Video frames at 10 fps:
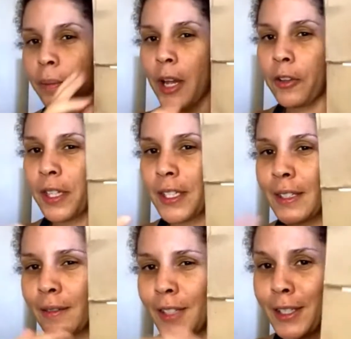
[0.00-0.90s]
about
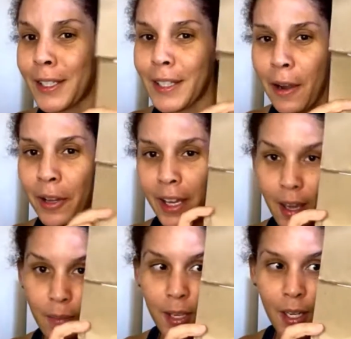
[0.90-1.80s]
this. This is how it
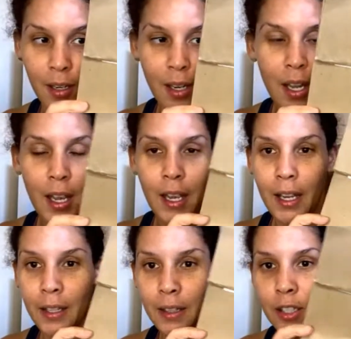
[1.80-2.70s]
came in
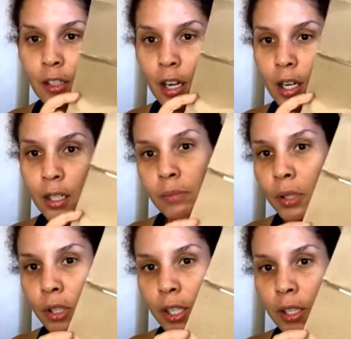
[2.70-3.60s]
this
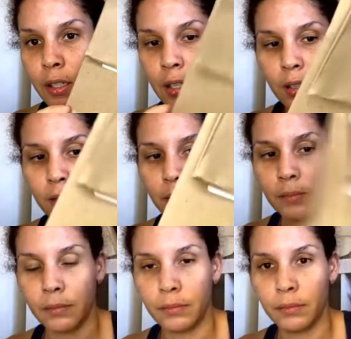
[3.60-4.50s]
cardboard
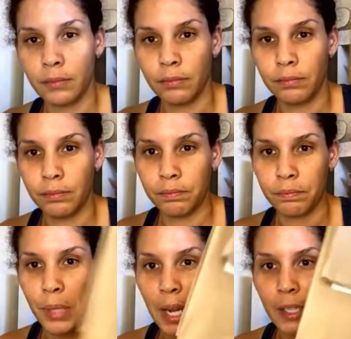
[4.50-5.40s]

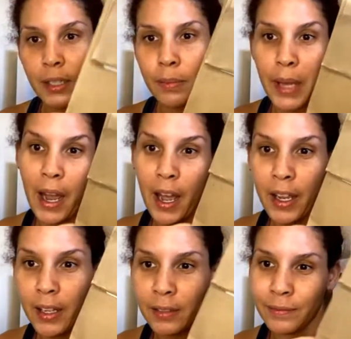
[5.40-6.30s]
box
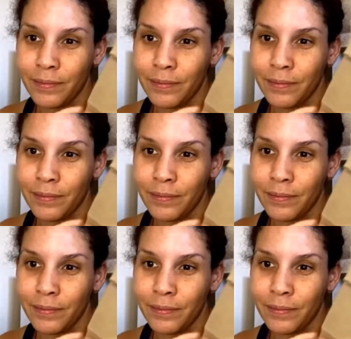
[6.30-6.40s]
bag.